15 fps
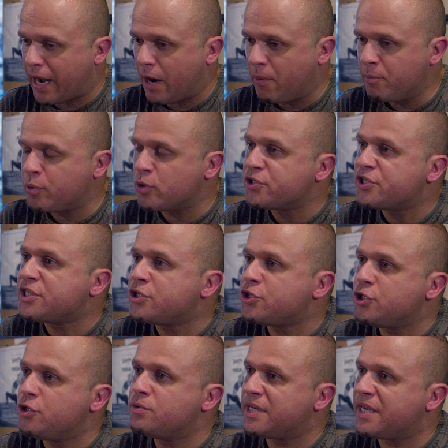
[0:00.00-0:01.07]
how important is it
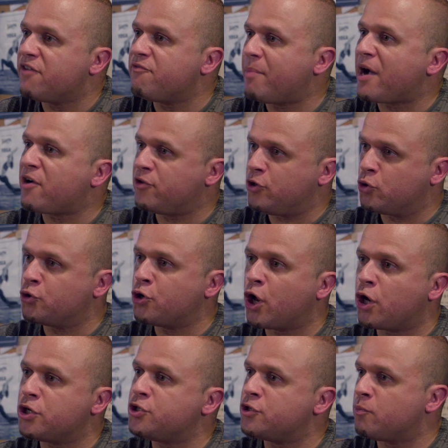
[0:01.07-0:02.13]
to you to give back your
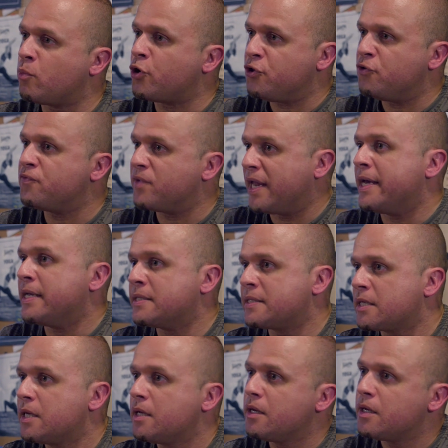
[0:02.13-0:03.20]
knowledge and what you've learned
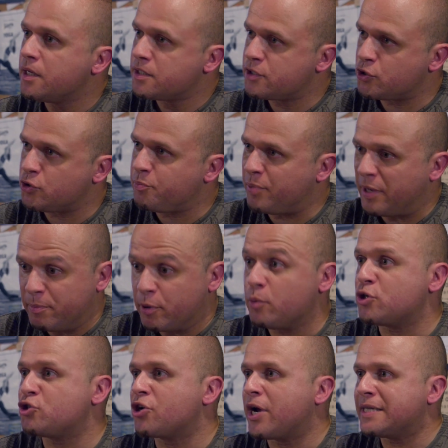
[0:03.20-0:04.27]
to people
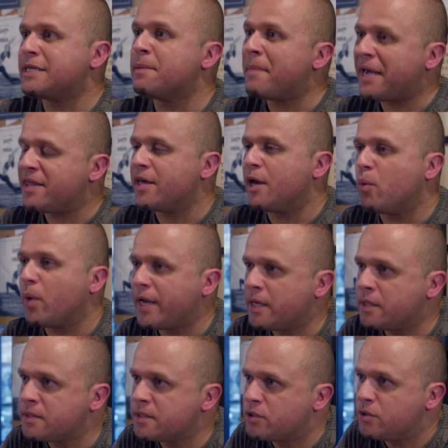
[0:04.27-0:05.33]
who are trying to make their
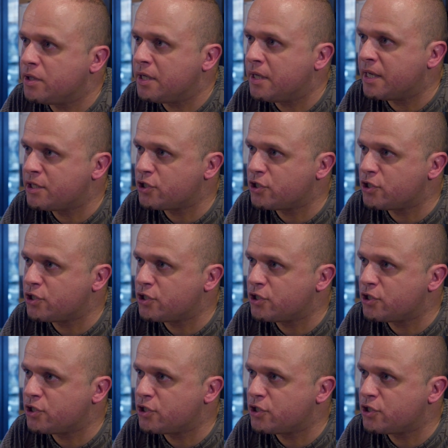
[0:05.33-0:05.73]
way into the